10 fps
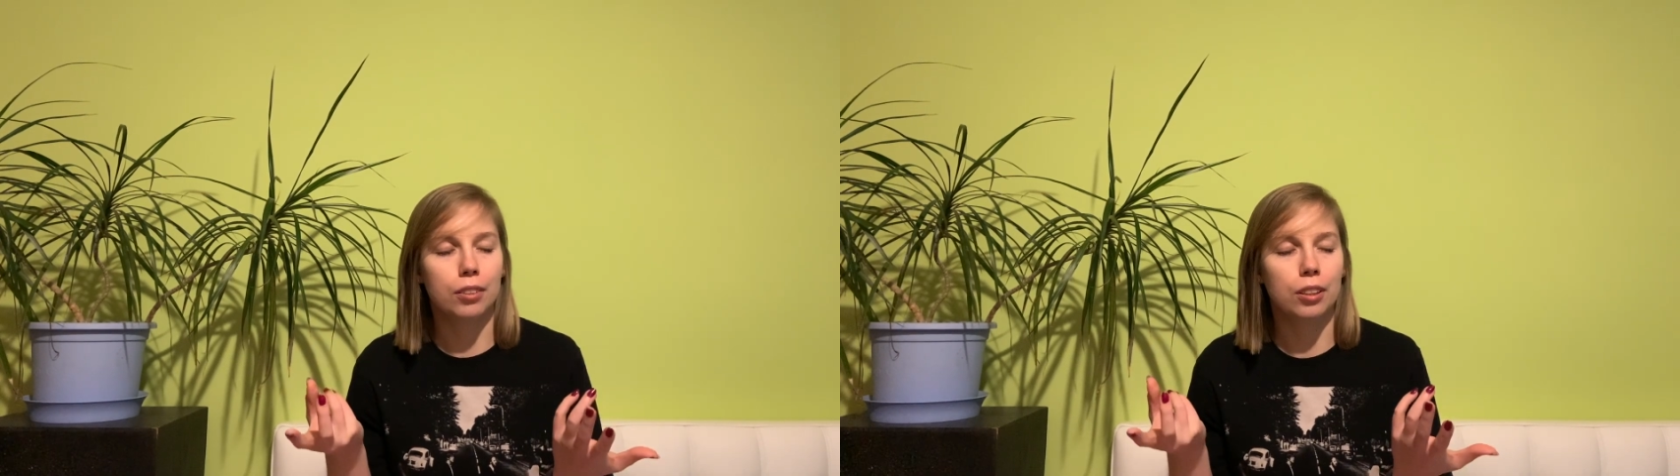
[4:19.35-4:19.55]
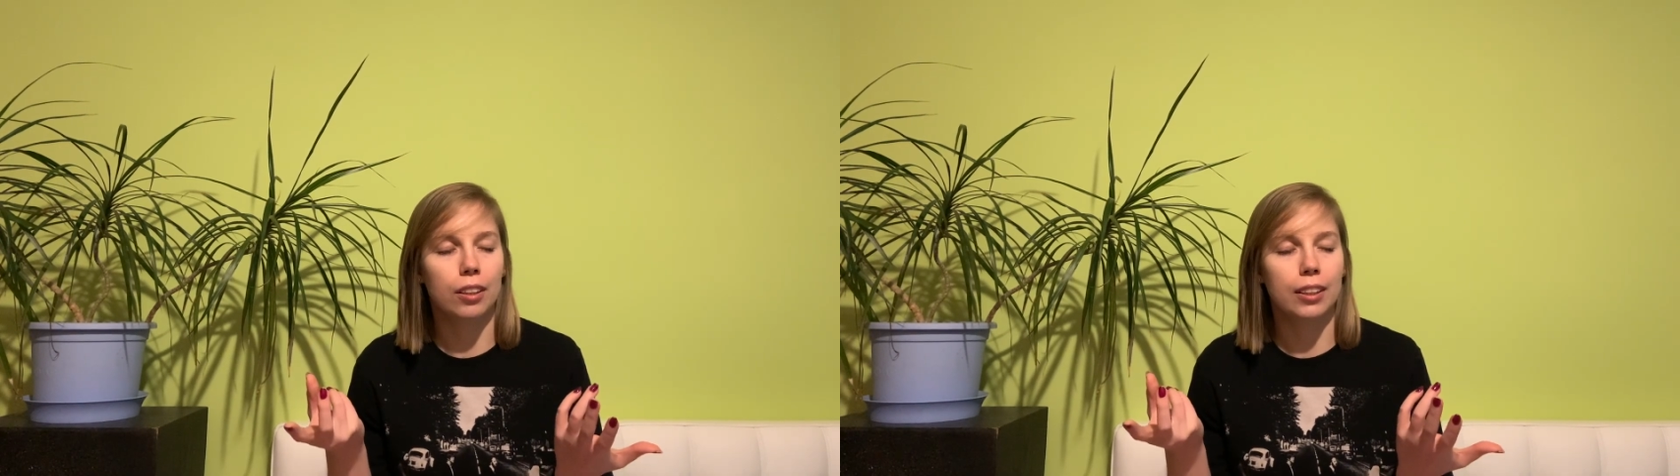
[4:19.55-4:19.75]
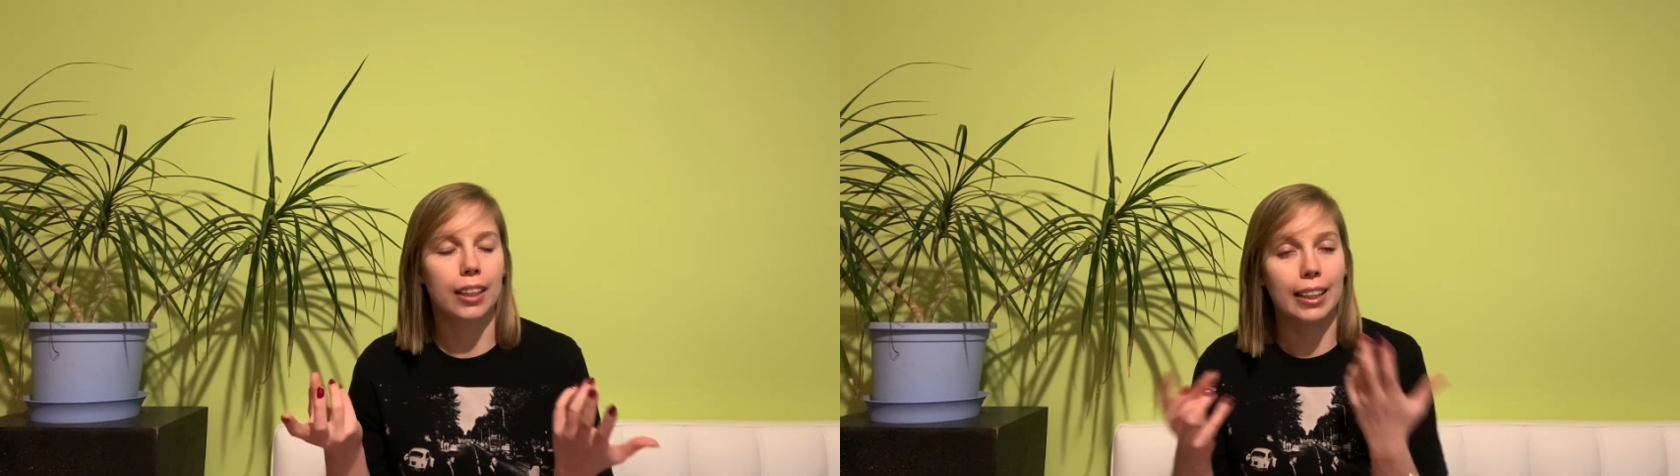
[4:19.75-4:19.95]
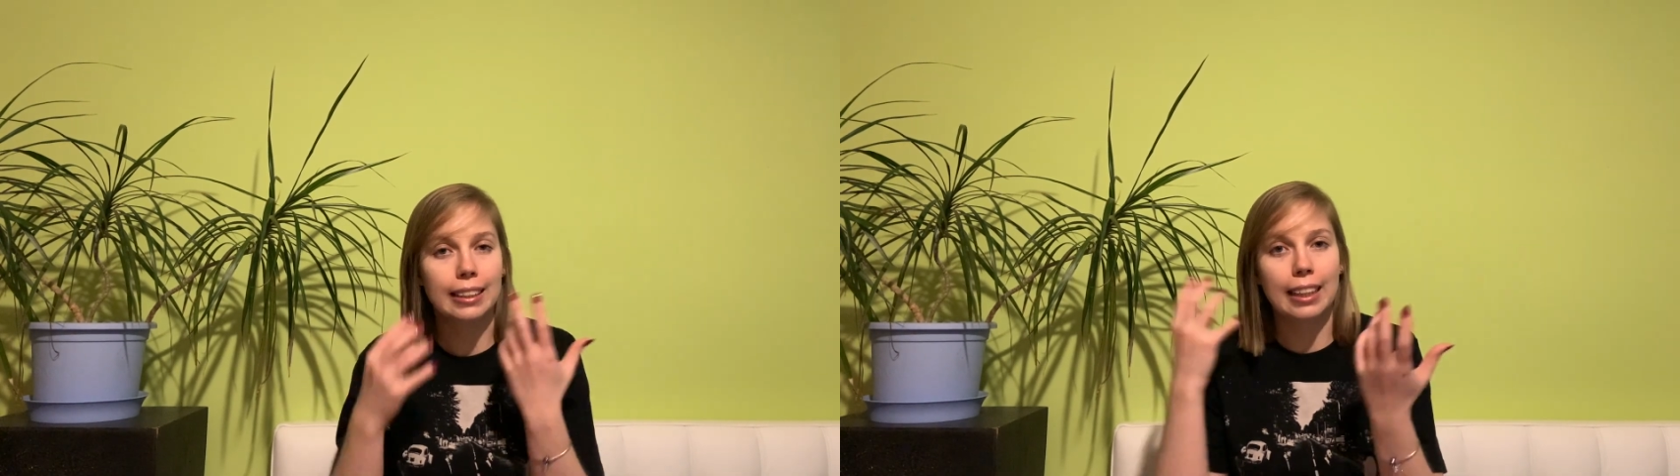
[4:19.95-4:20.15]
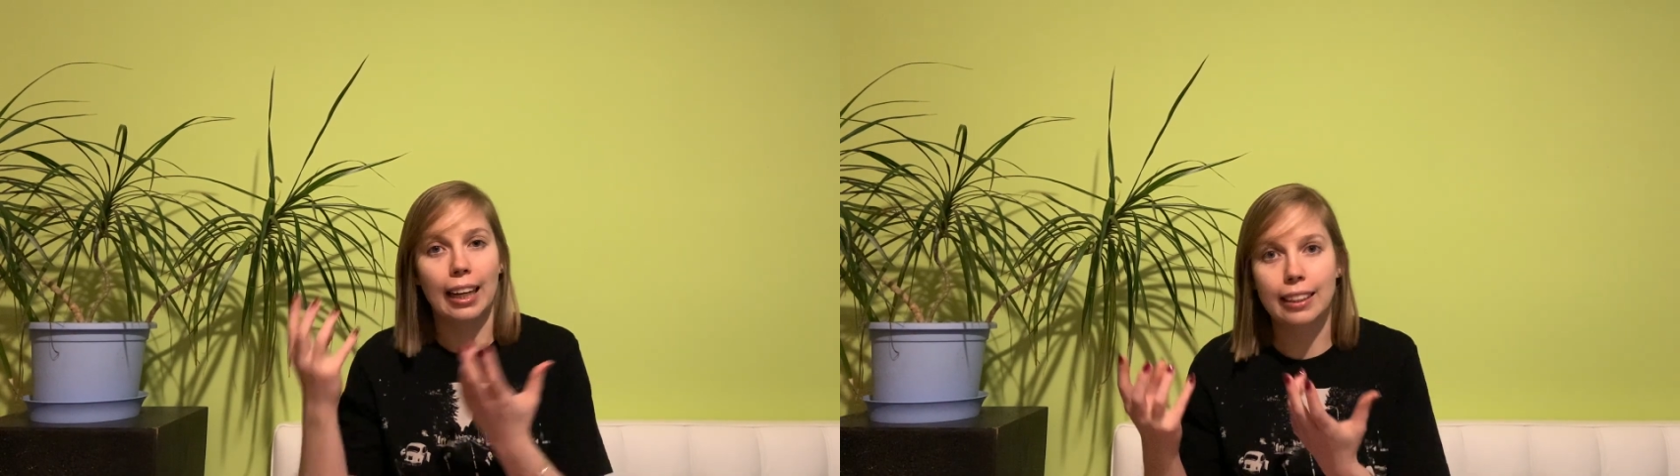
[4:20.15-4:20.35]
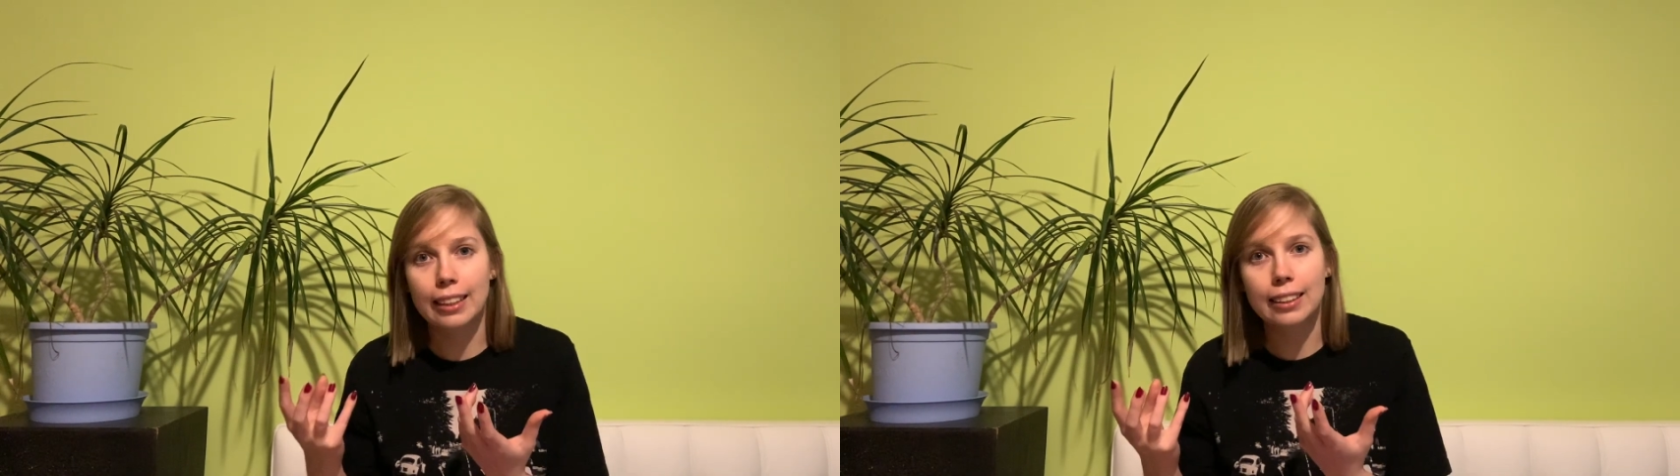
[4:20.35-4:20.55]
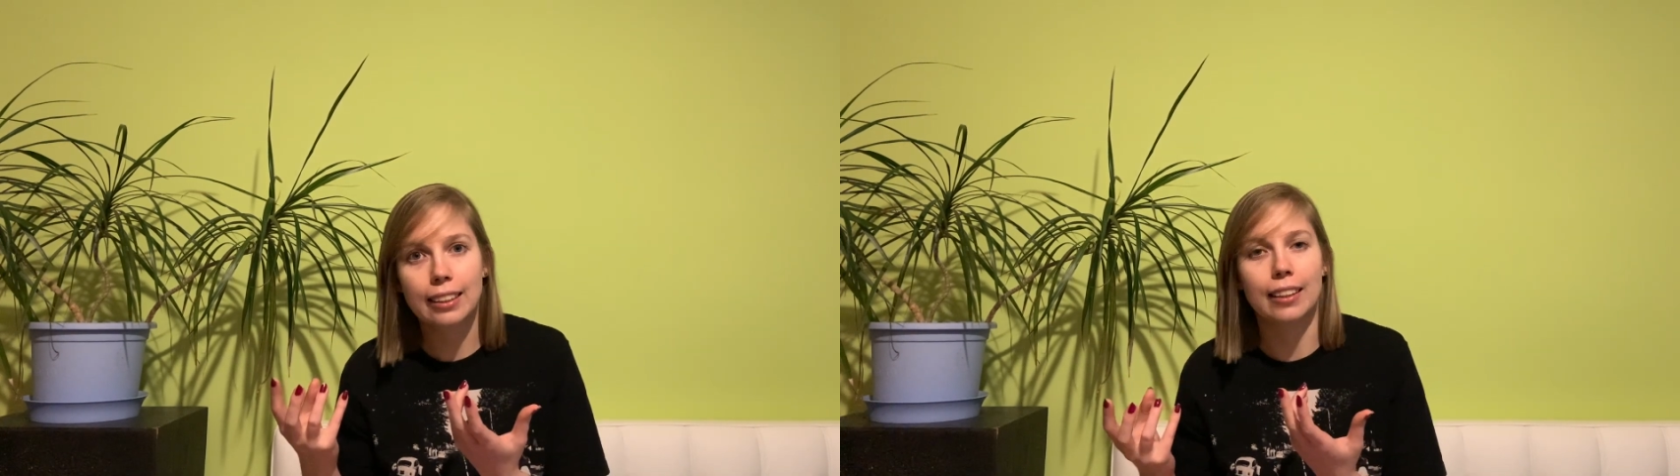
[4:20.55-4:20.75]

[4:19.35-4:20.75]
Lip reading: call it, like styling.